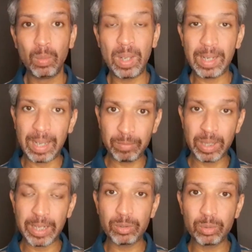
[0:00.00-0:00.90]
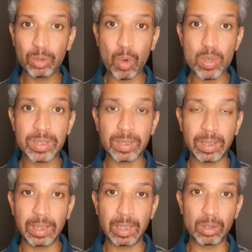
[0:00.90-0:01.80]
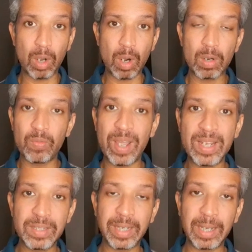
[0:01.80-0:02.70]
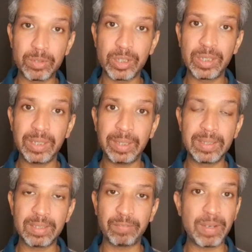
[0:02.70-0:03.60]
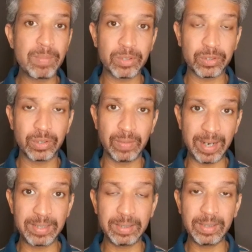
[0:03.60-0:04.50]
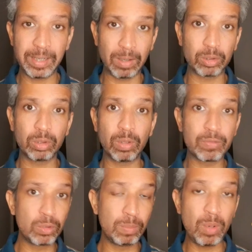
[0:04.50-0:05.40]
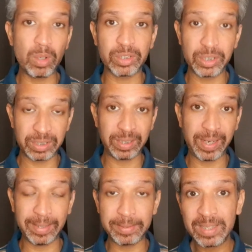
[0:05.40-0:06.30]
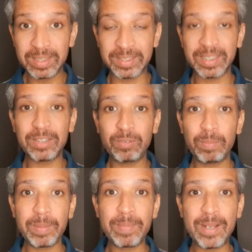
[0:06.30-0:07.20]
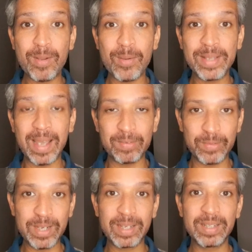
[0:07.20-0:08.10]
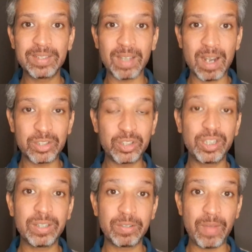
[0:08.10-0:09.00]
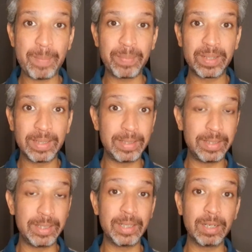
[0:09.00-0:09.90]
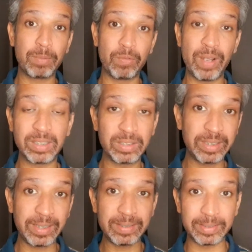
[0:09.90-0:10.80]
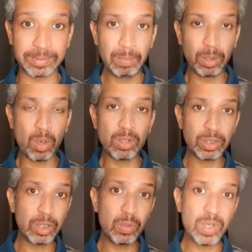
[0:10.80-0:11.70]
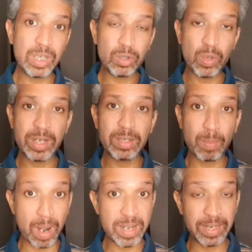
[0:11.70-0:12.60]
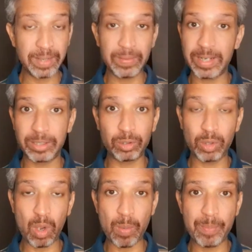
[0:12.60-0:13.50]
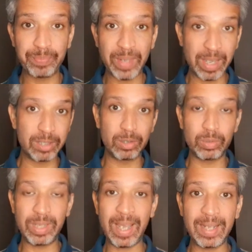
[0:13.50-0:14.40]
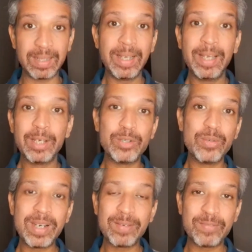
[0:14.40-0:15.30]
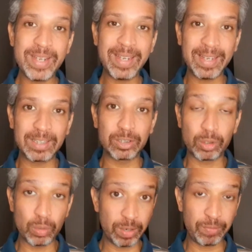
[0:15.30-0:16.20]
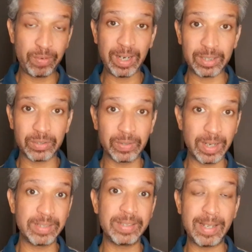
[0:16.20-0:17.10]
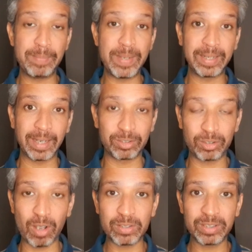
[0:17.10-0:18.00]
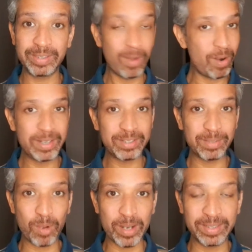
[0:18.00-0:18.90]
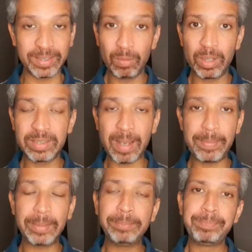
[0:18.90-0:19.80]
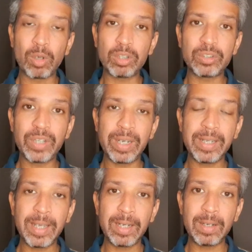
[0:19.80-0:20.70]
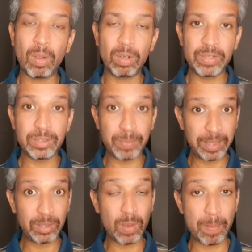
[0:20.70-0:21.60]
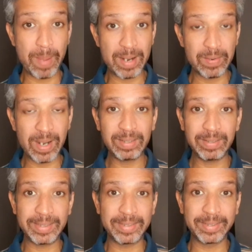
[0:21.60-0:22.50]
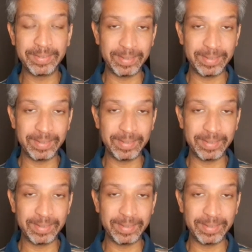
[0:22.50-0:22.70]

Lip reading: Well, I would like to quote Laura Vanderkam. She is a famous writer and author of 2 books. She says, successful people know that weekends are secret weapon in their professional success because you need to hit Monday ready to go. And to do that, you need weekends to refresh rather than being exhausted or disappointed. For example, cross-training can always make you a better athlete.